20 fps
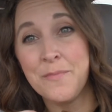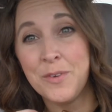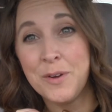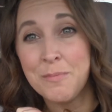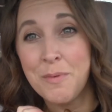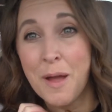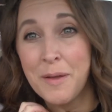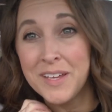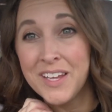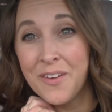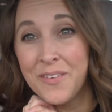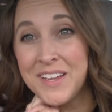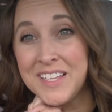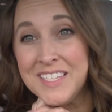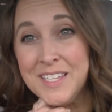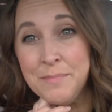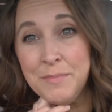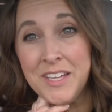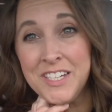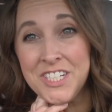we'll probably go
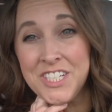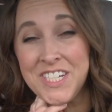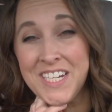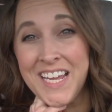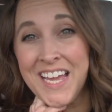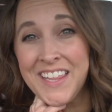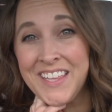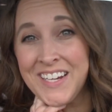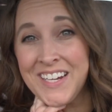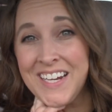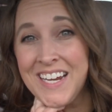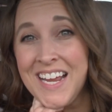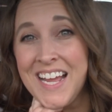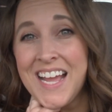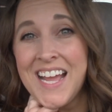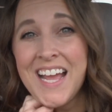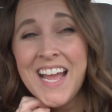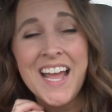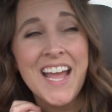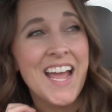eat some lunch together,
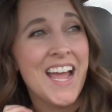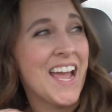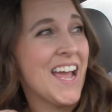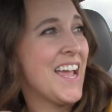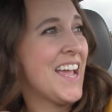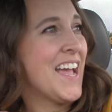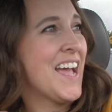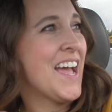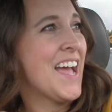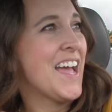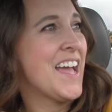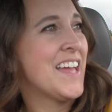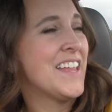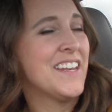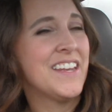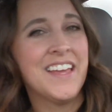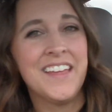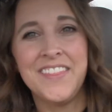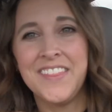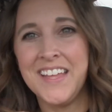
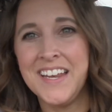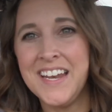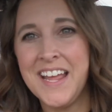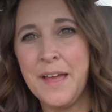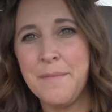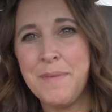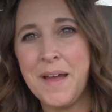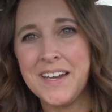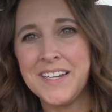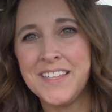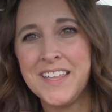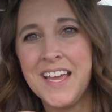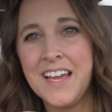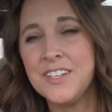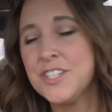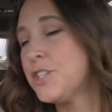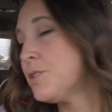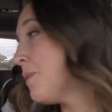and then head back to the house. You